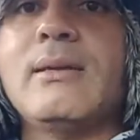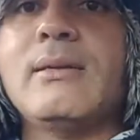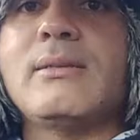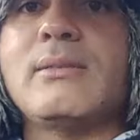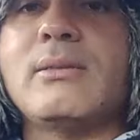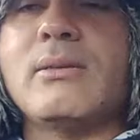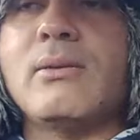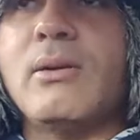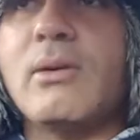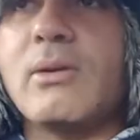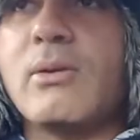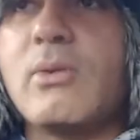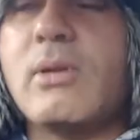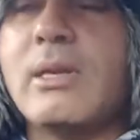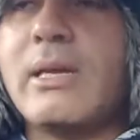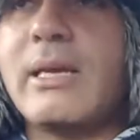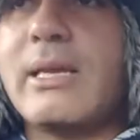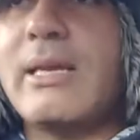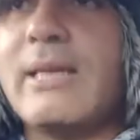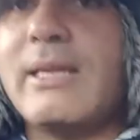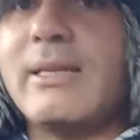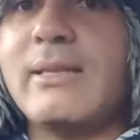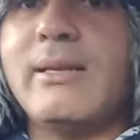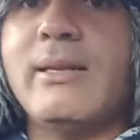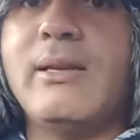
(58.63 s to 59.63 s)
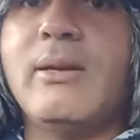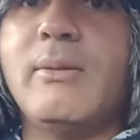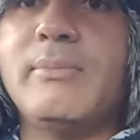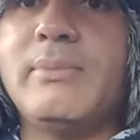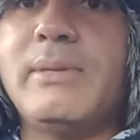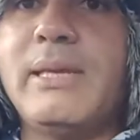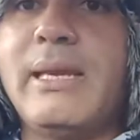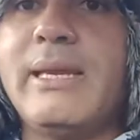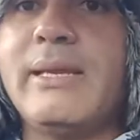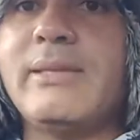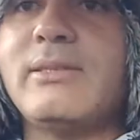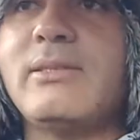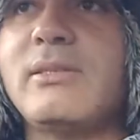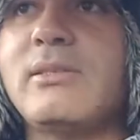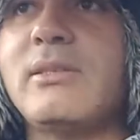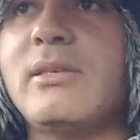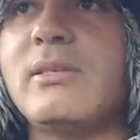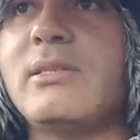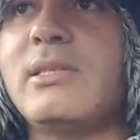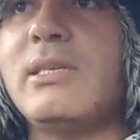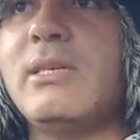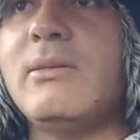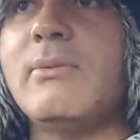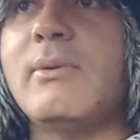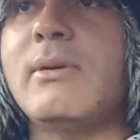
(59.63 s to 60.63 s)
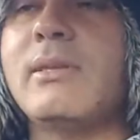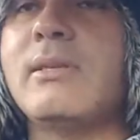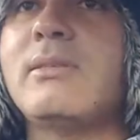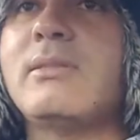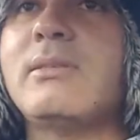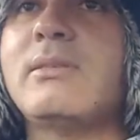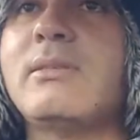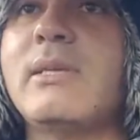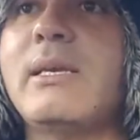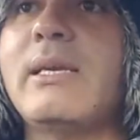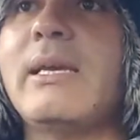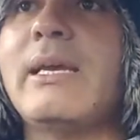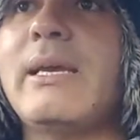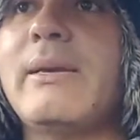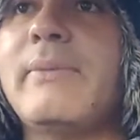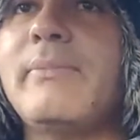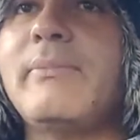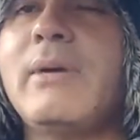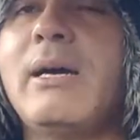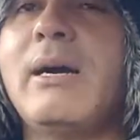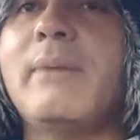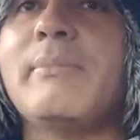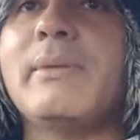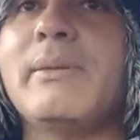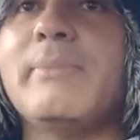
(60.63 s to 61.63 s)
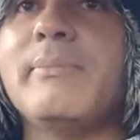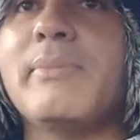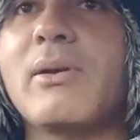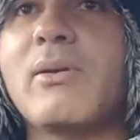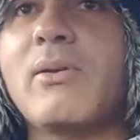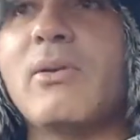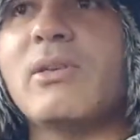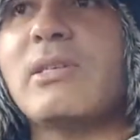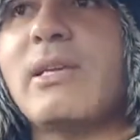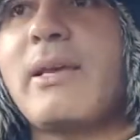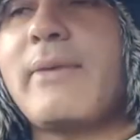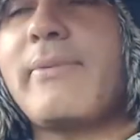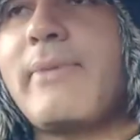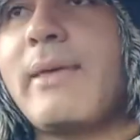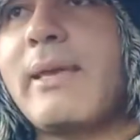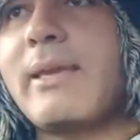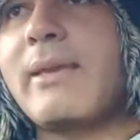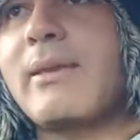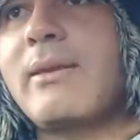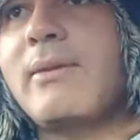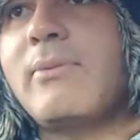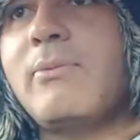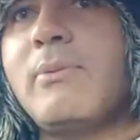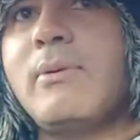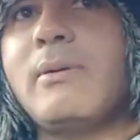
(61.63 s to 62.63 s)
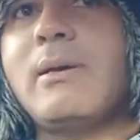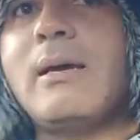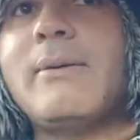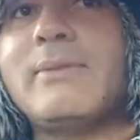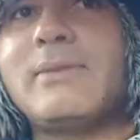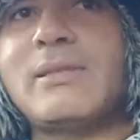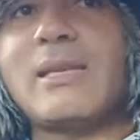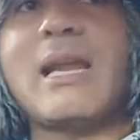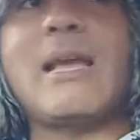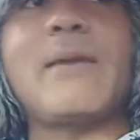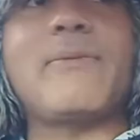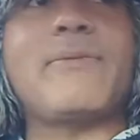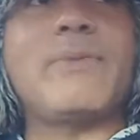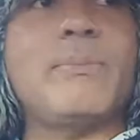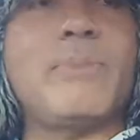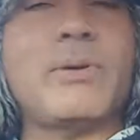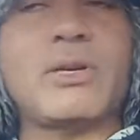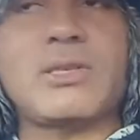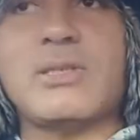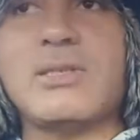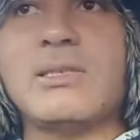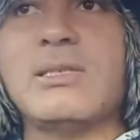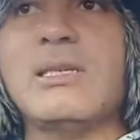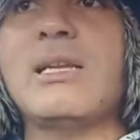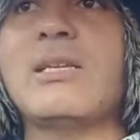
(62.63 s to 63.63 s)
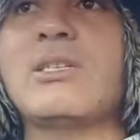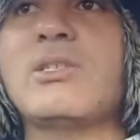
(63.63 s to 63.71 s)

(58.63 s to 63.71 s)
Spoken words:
So I'm going to get an update just to see what's happening, because I think I drive the buses and I